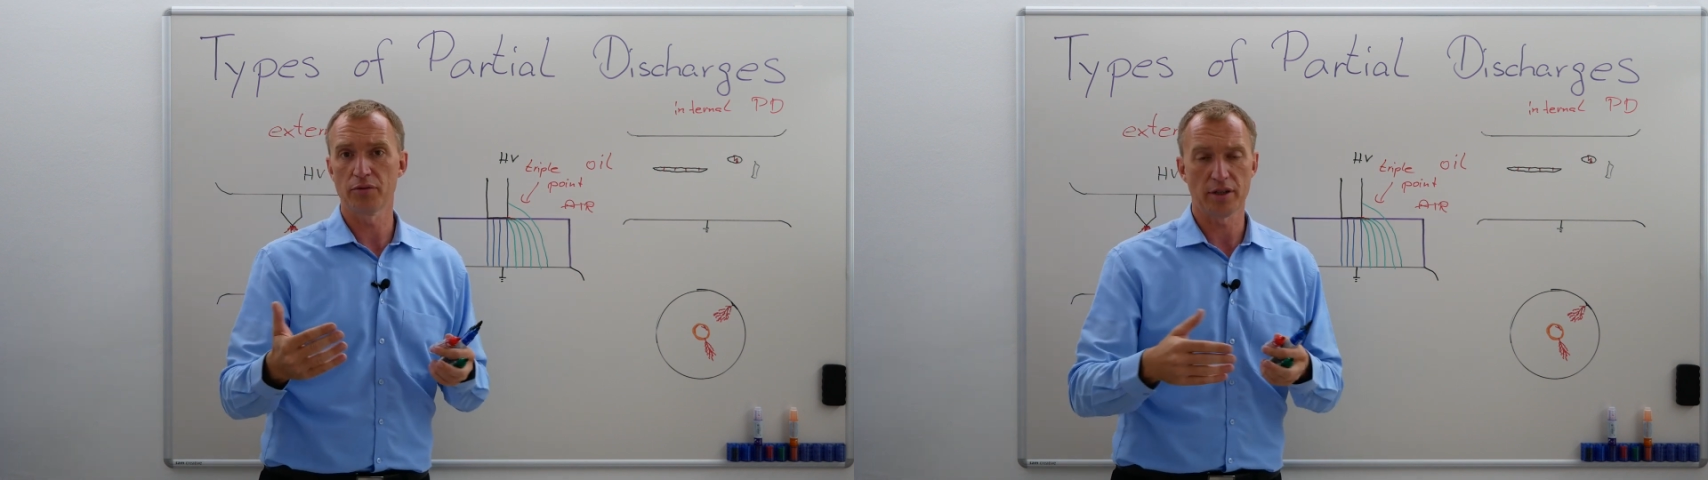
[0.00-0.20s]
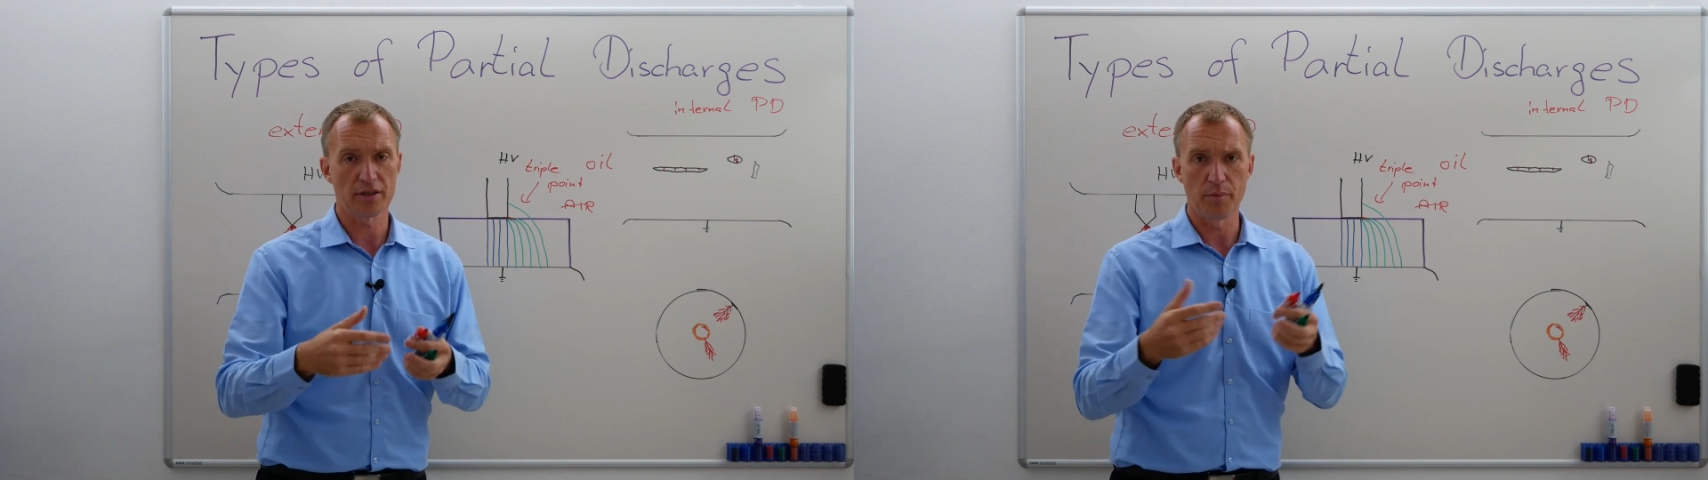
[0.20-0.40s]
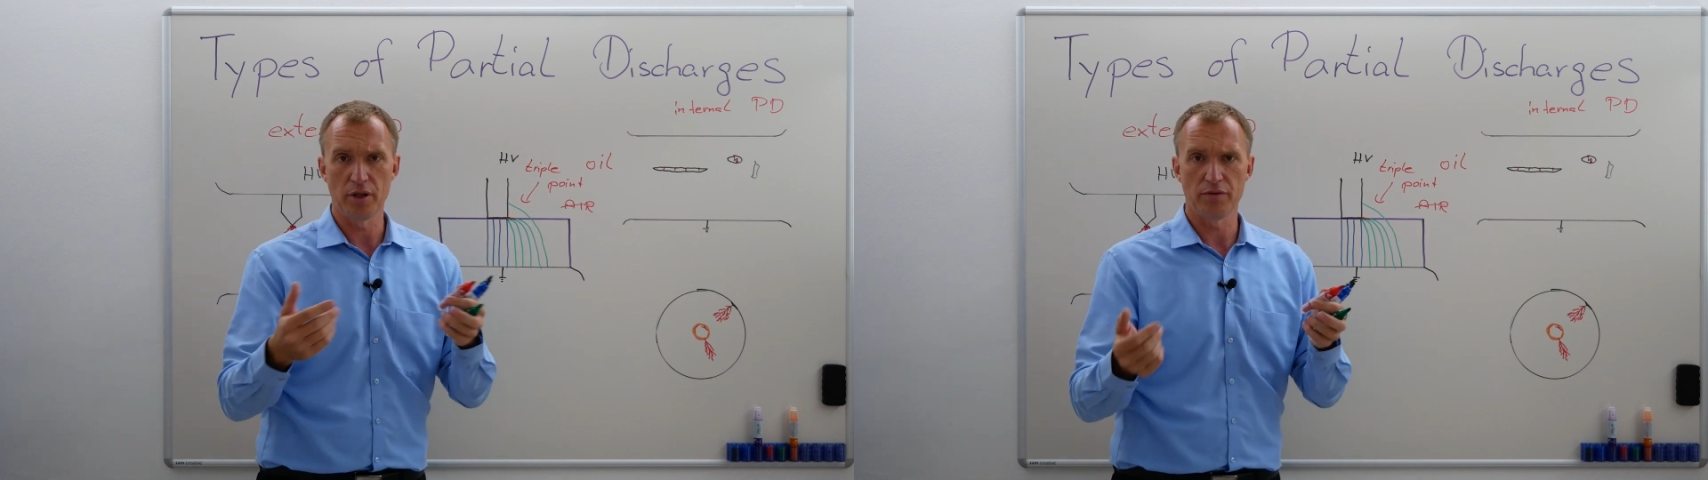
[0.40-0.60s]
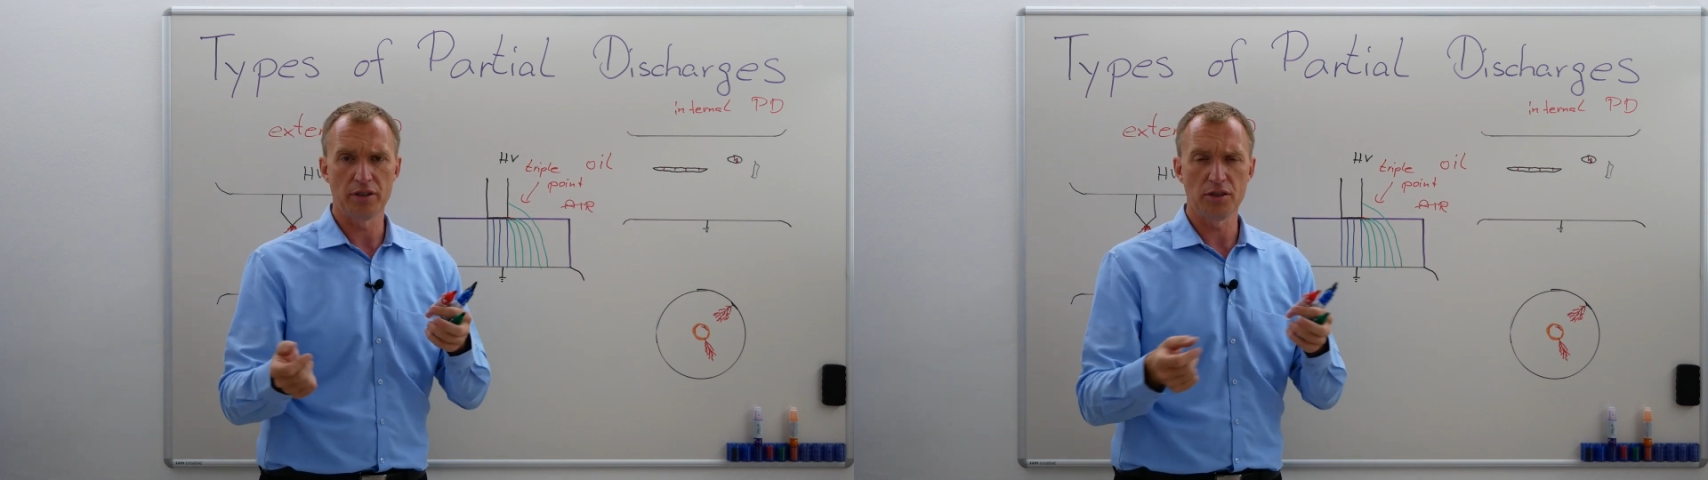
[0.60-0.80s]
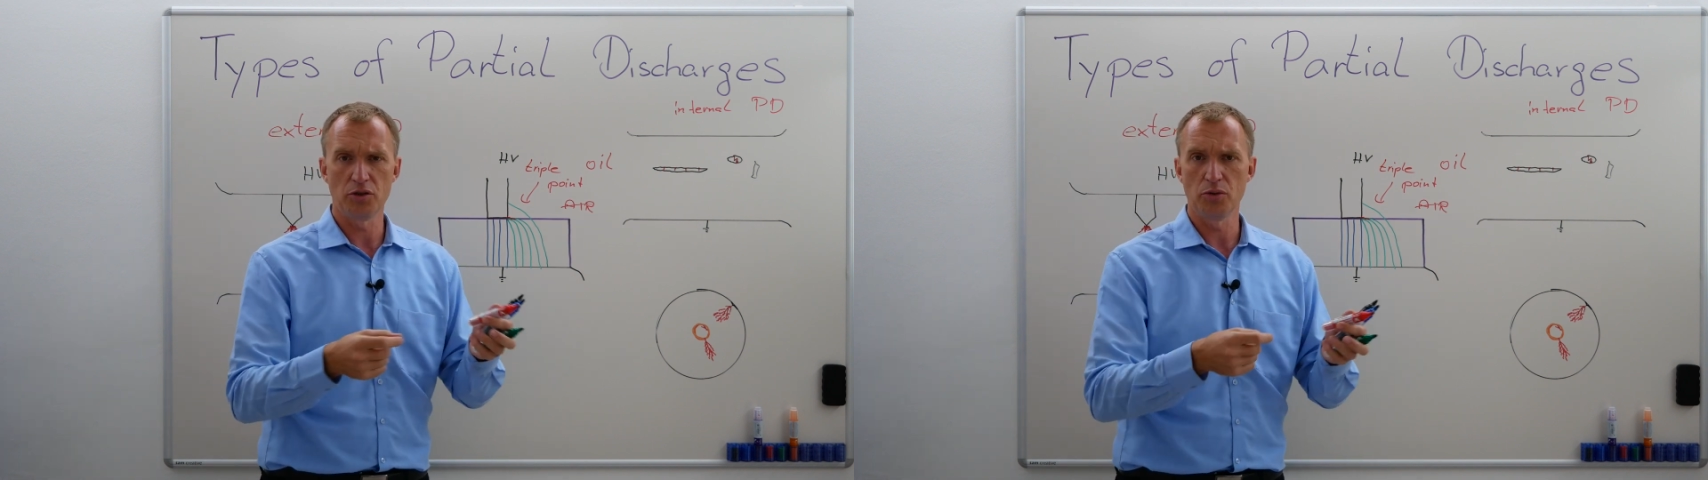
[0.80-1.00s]
For example, if
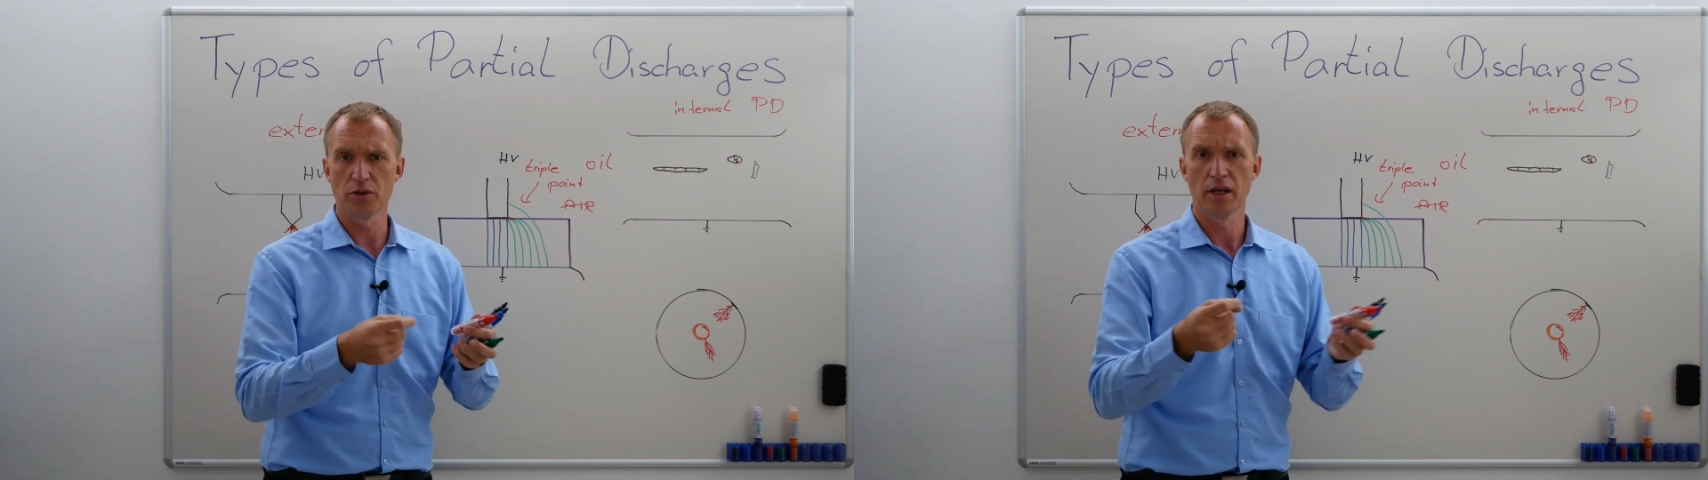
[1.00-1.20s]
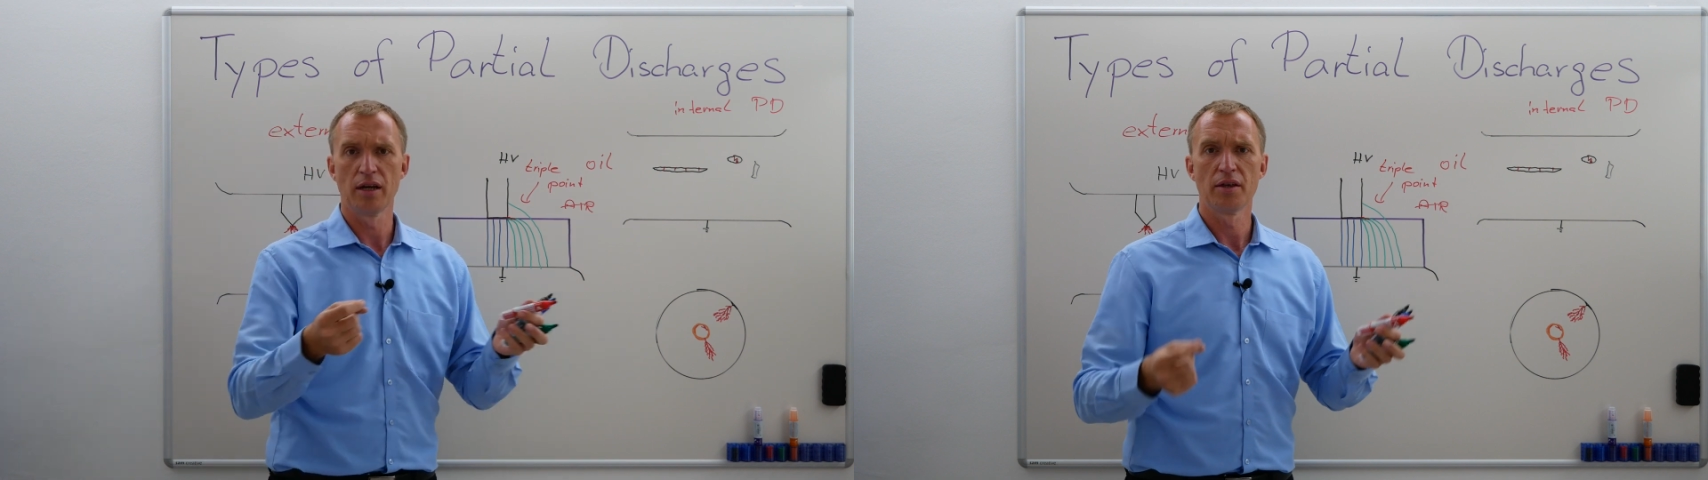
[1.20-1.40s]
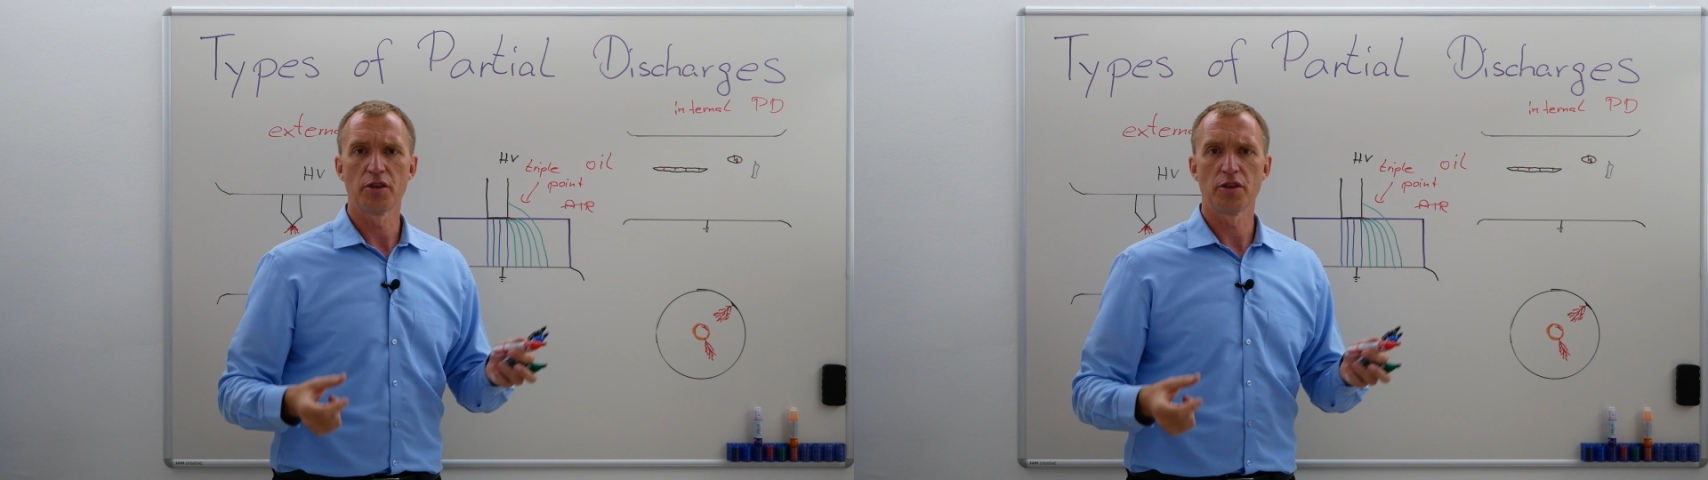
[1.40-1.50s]
I didn't use